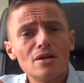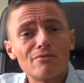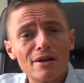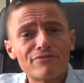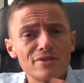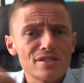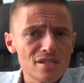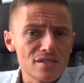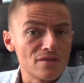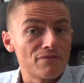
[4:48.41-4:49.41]

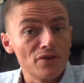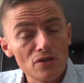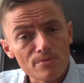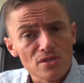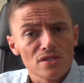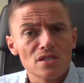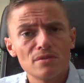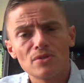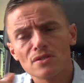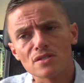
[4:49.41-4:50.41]
references to films and
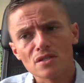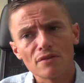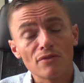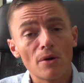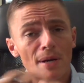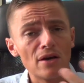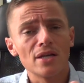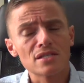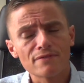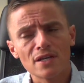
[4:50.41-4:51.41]
cinema and stuff
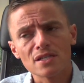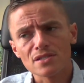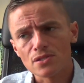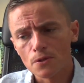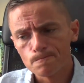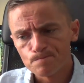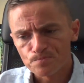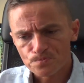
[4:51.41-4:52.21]
about Las Vegas. So